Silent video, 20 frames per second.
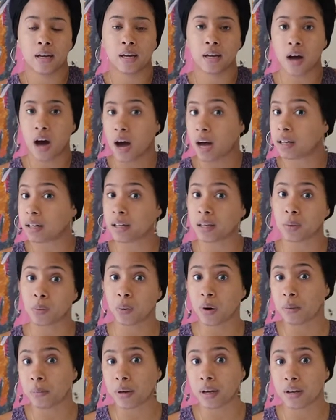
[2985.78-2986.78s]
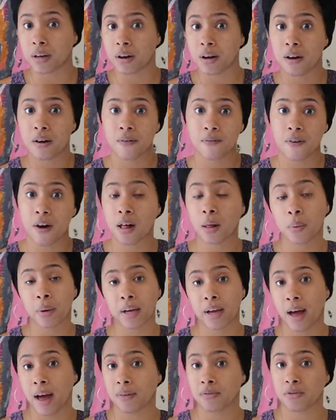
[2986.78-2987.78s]
godly woman,
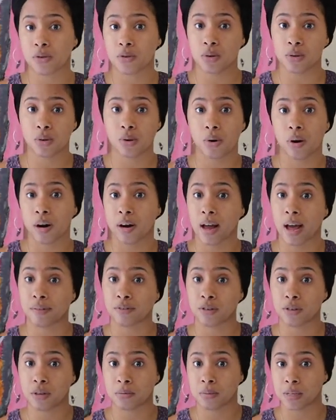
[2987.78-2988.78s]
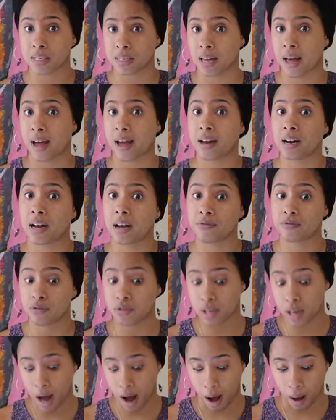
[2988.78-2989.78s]
following after the Torah and after the Messiah and after
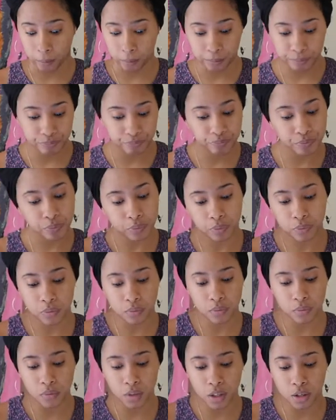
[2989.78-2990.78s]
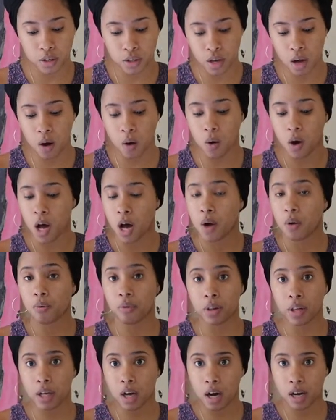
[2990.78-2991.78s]
Yah. So,
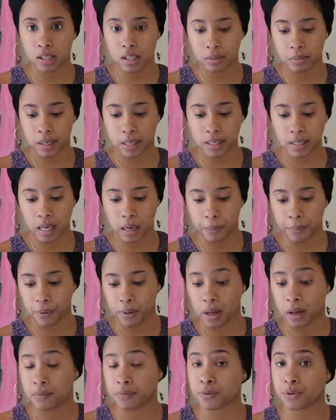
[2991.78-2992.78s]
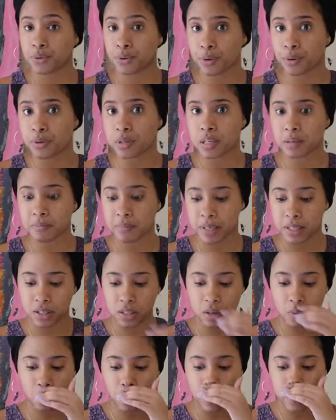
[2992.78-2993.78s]
really awesome example of true
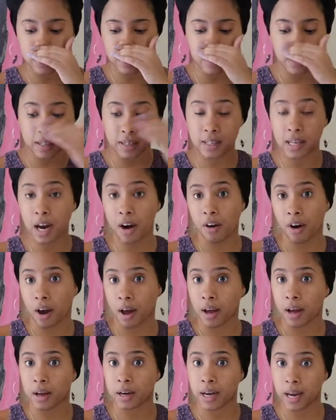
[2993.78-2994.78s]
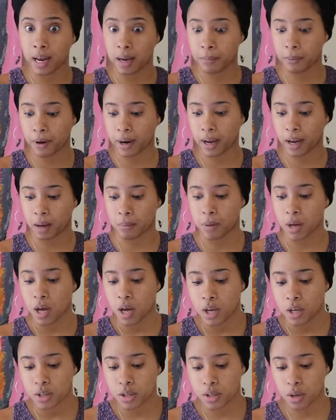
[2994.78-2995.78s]
submission was Sarah and Abraham.
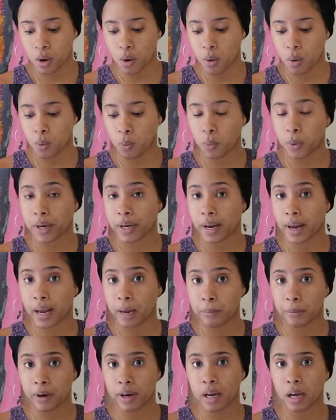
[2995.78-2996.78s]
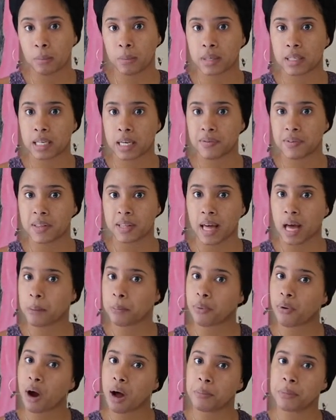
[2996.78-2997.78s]
So, when Abraham was given
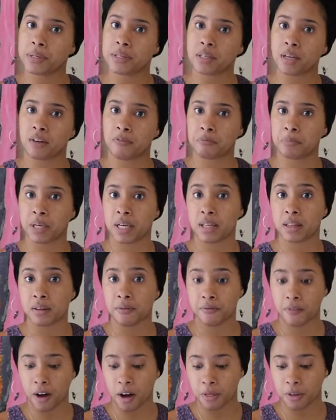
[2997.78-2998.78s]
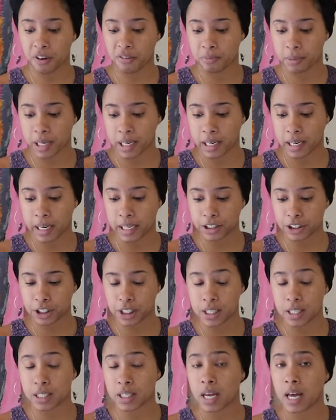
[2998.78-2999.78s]
that promise of being the father of many
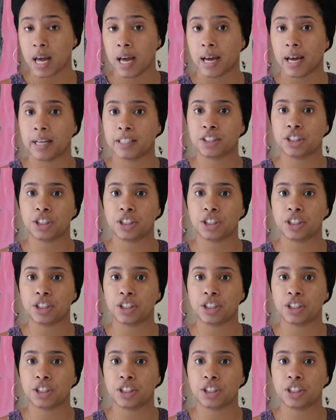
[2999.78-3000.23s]
nations, and